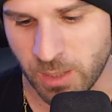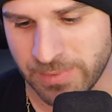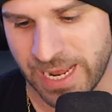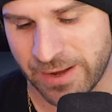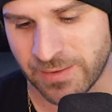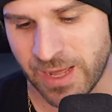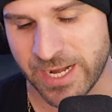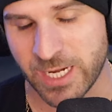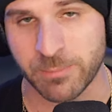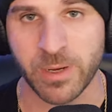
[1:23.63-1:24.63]
coming down the
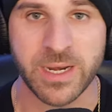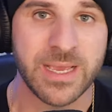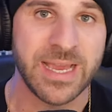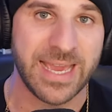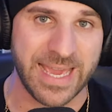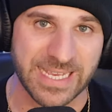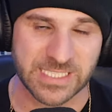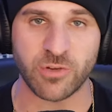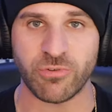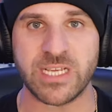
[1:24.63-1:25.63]
line here. But he
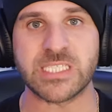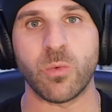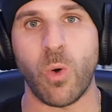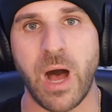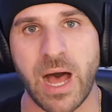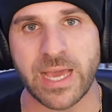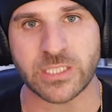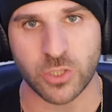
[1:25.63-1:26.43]
is the reason why